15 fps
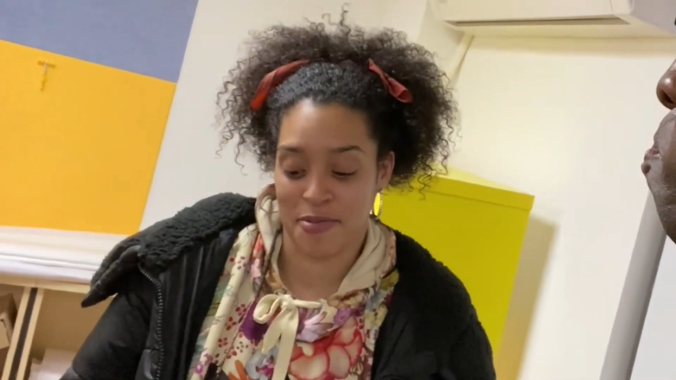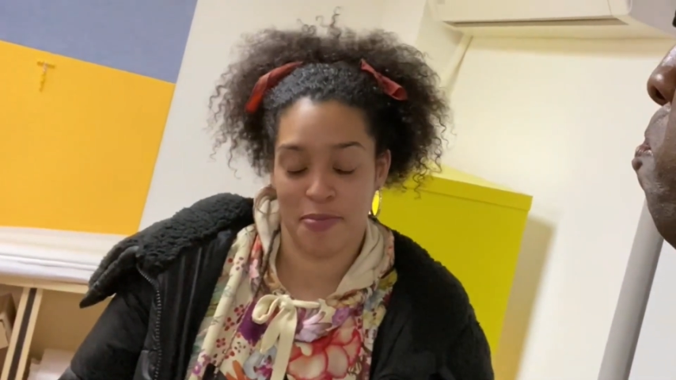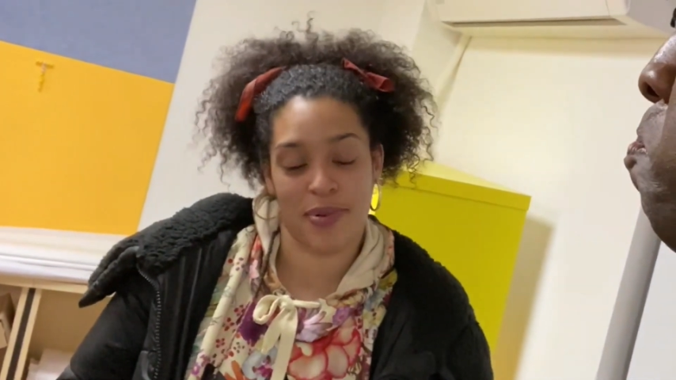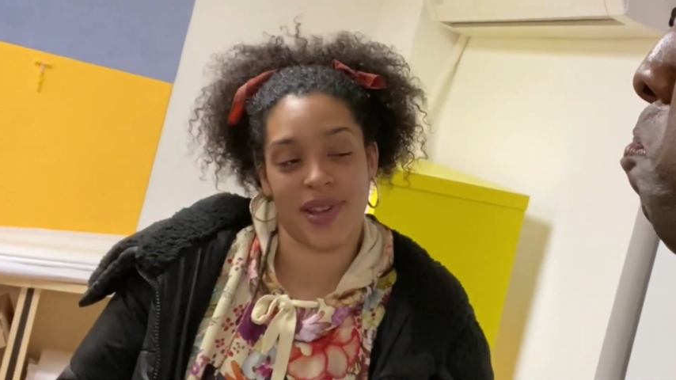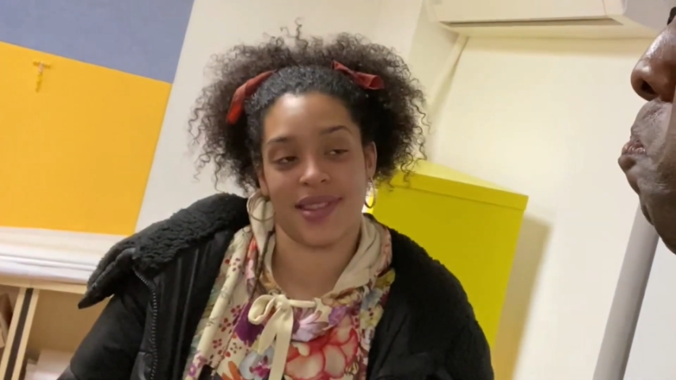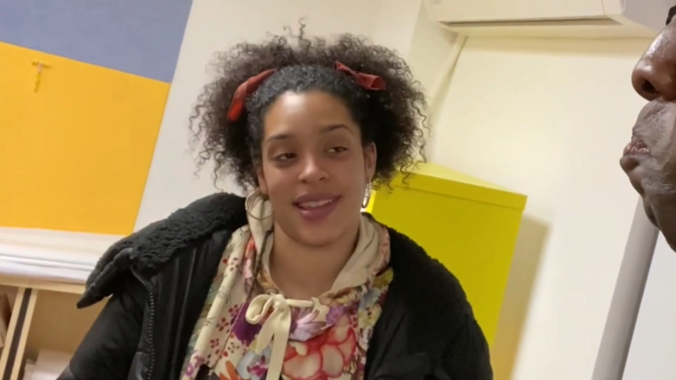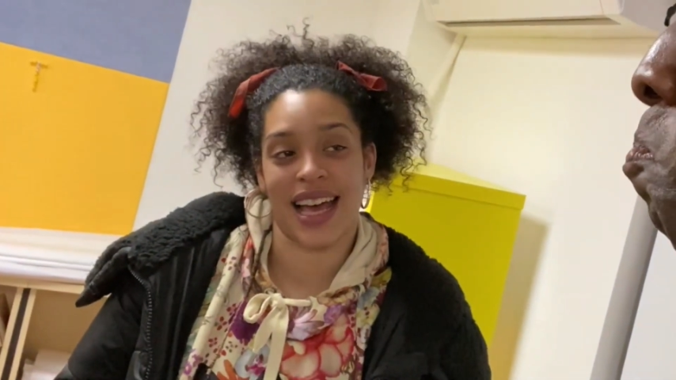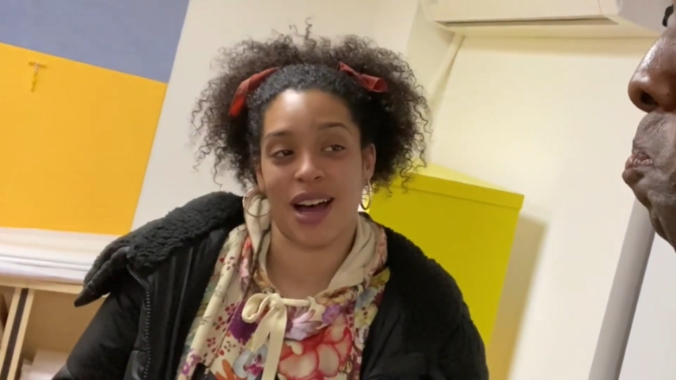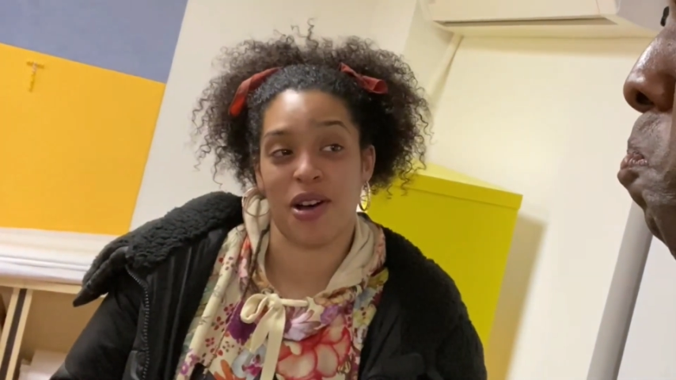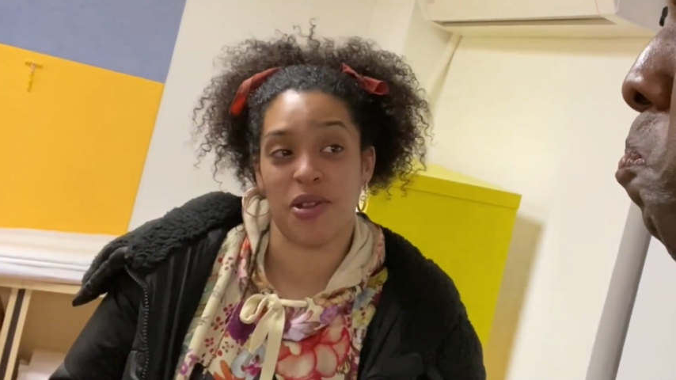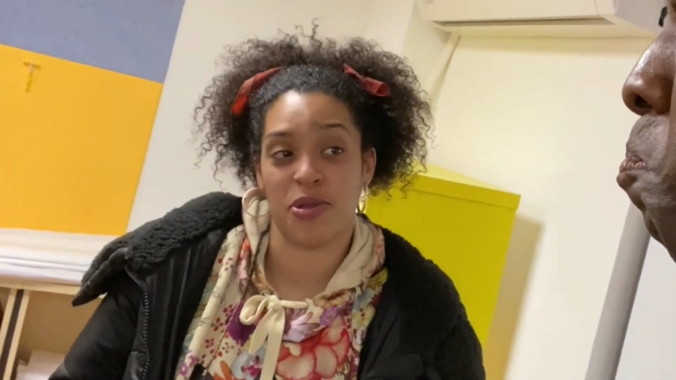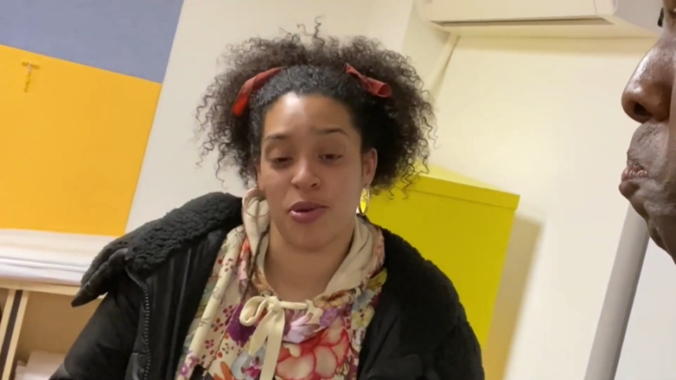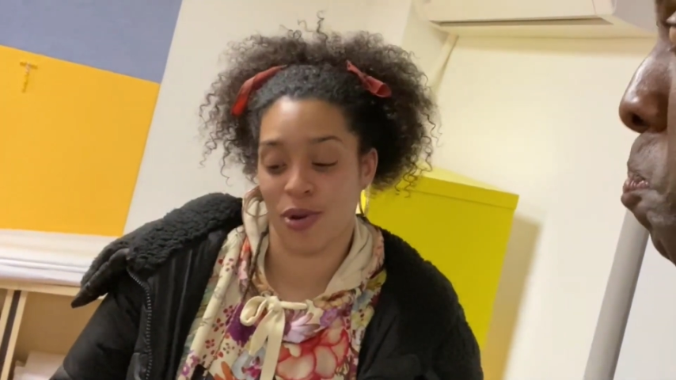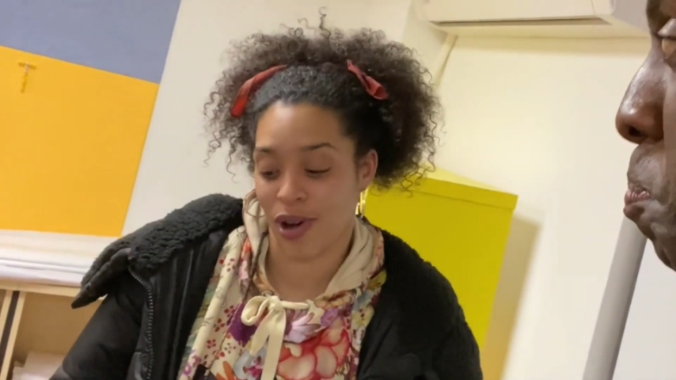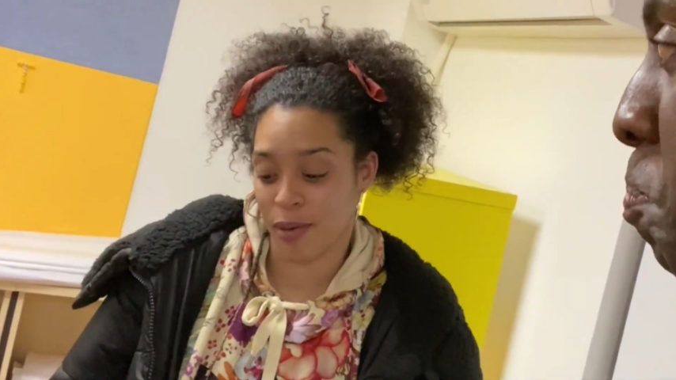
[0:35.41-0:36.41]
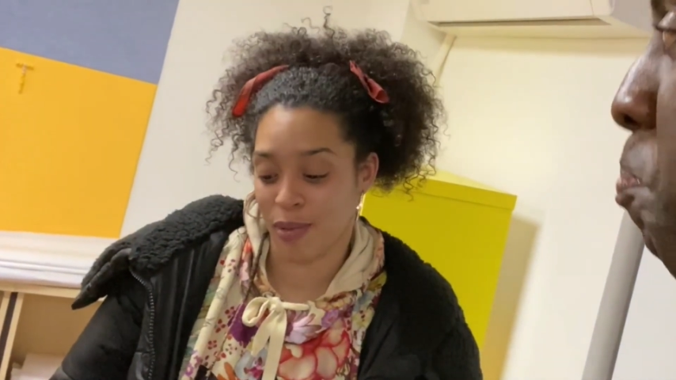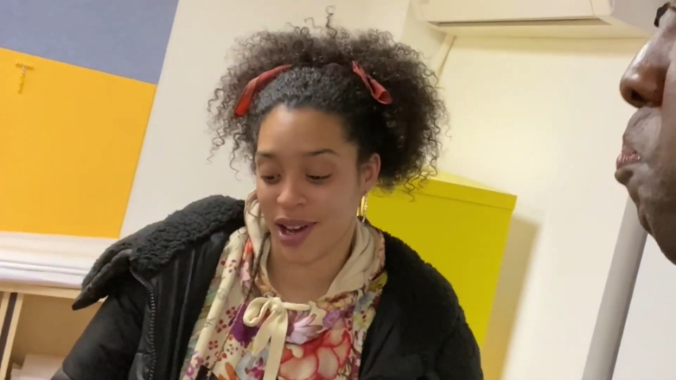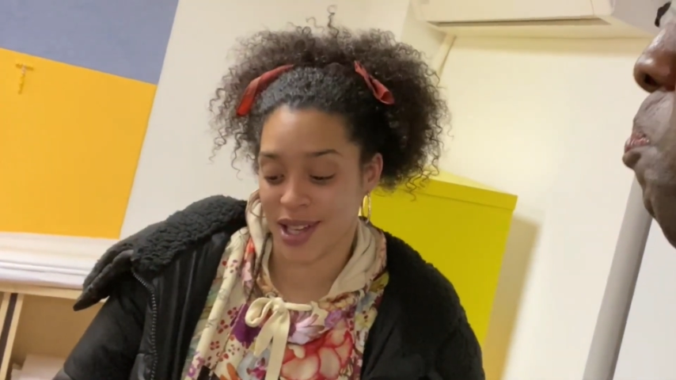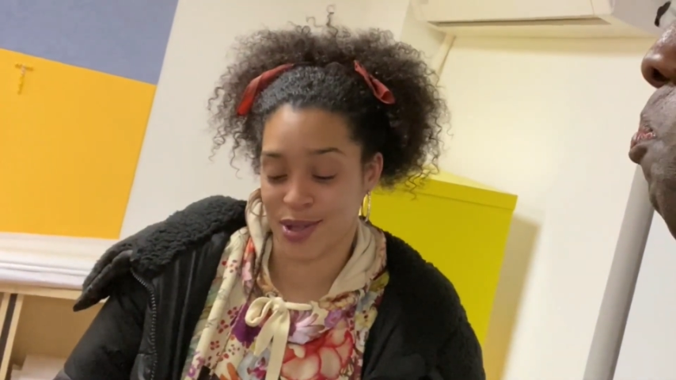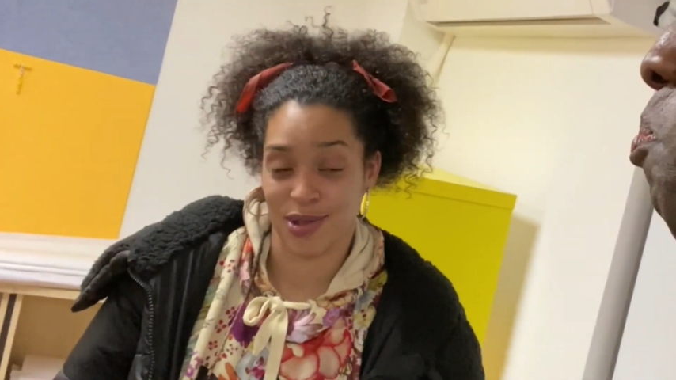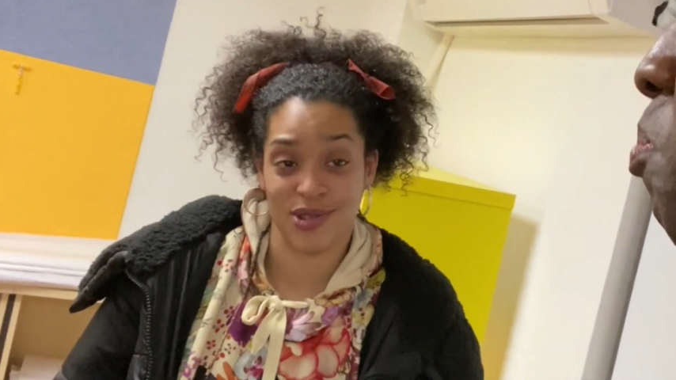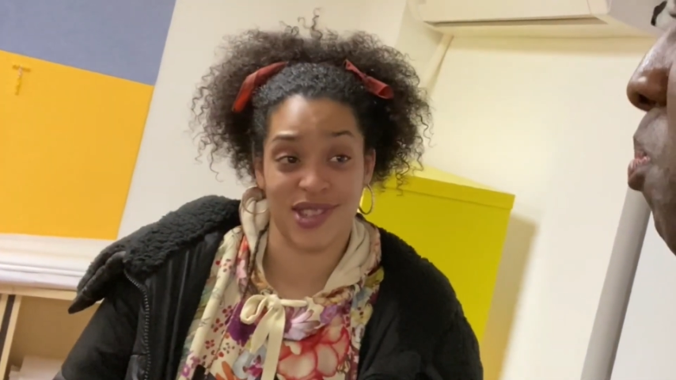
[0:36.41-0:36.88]
But now I thought I
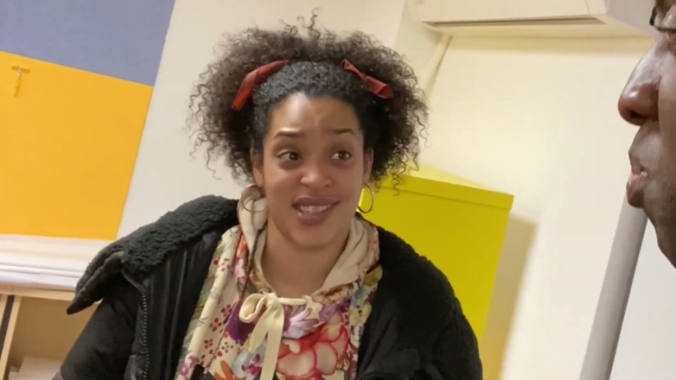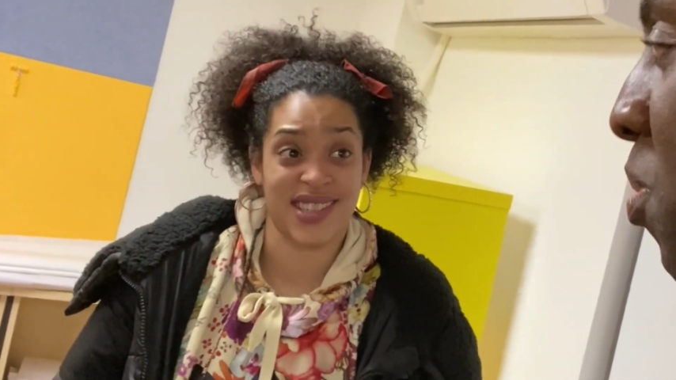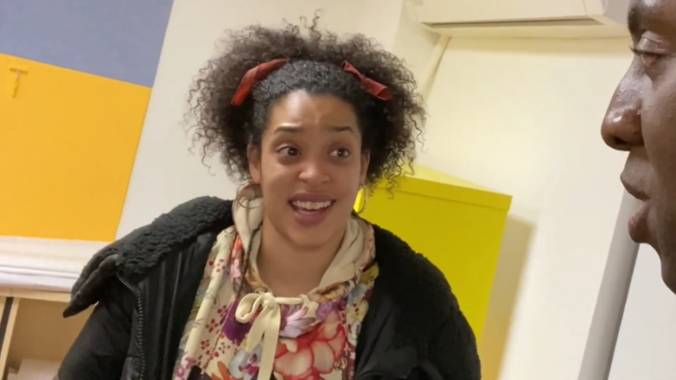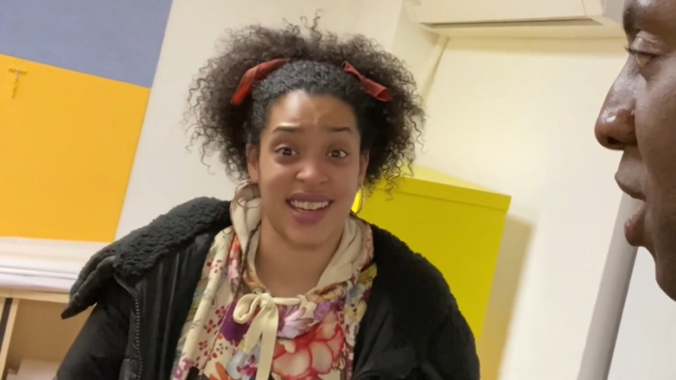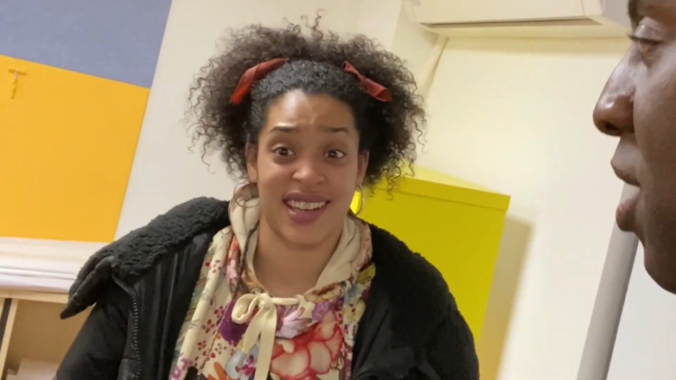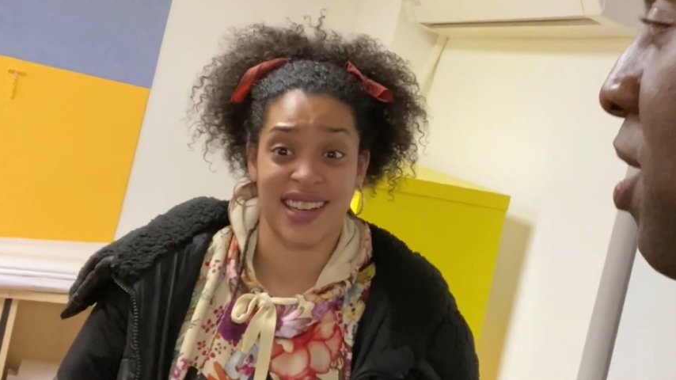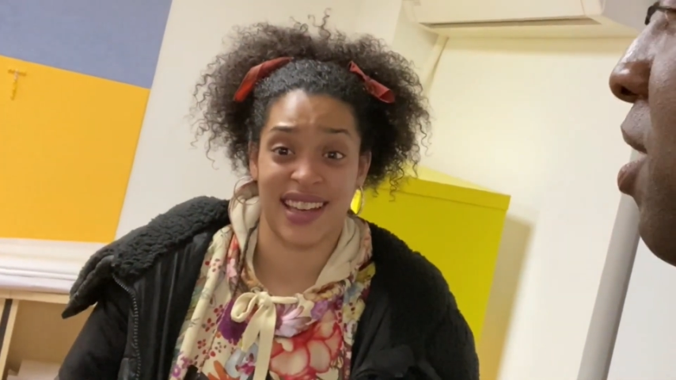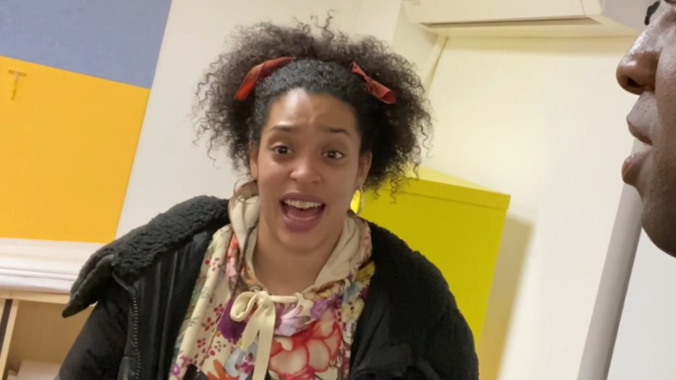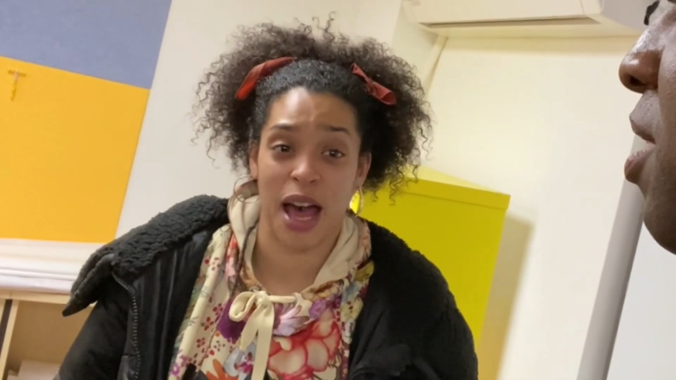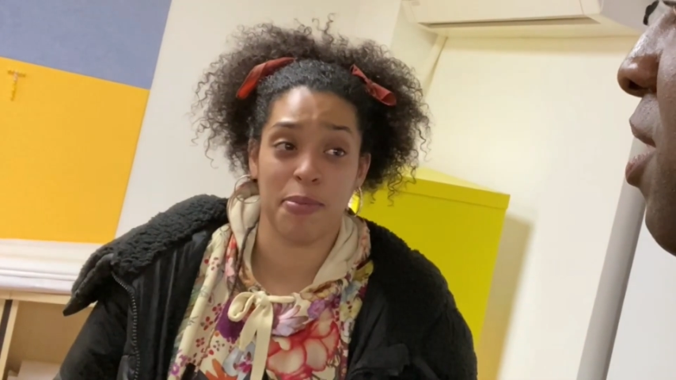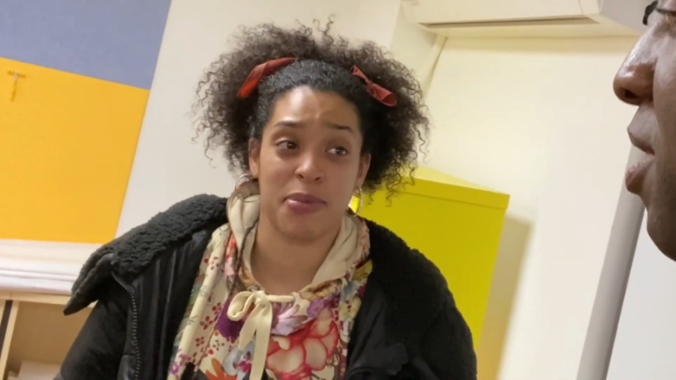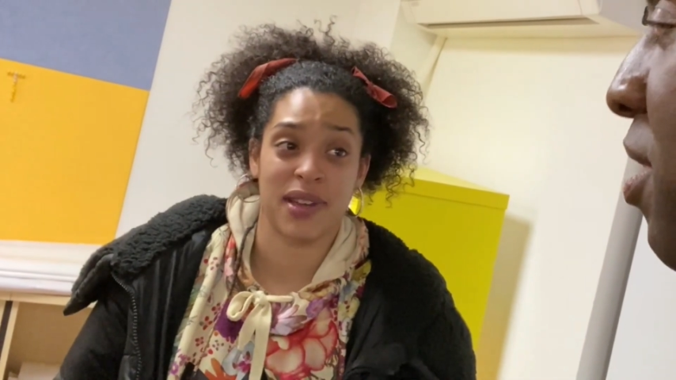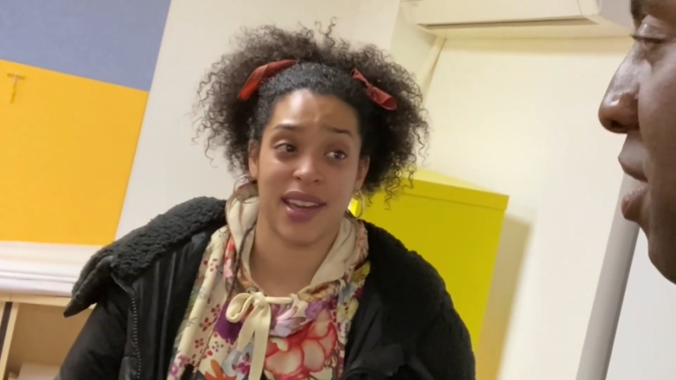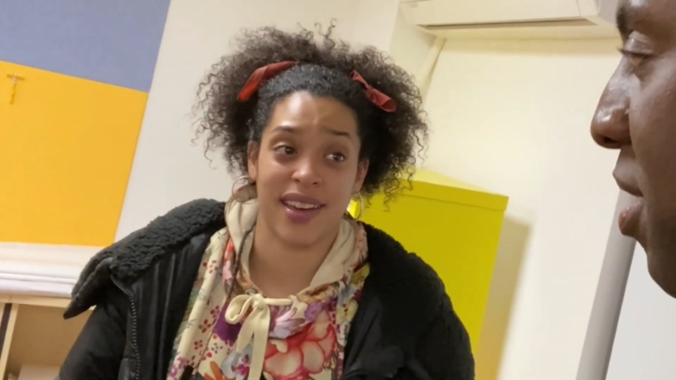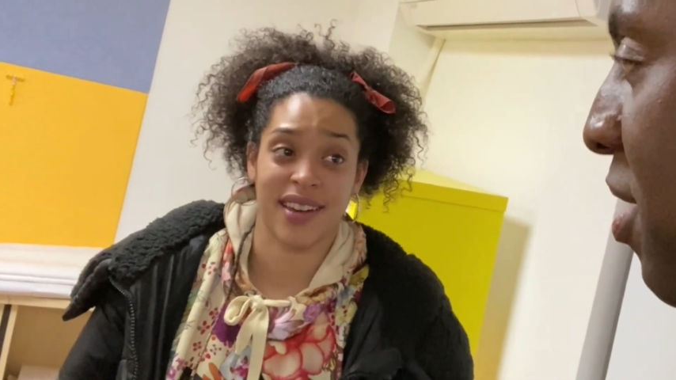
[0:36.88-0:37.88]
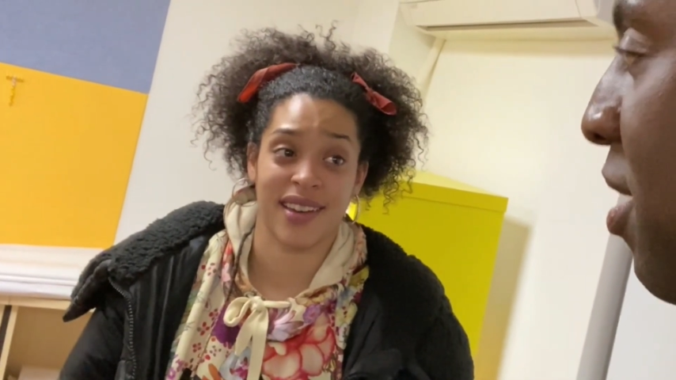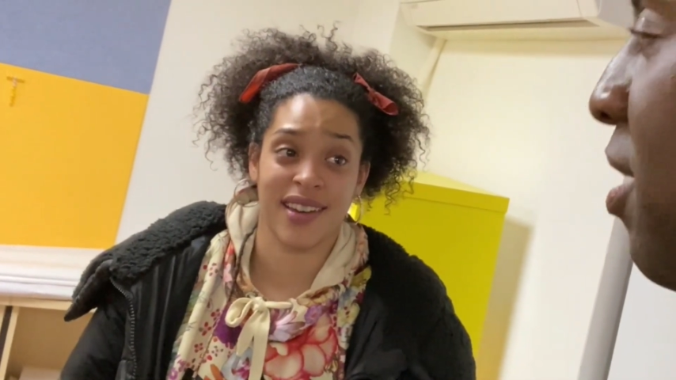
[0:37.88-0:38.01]
might as well just take a gap year.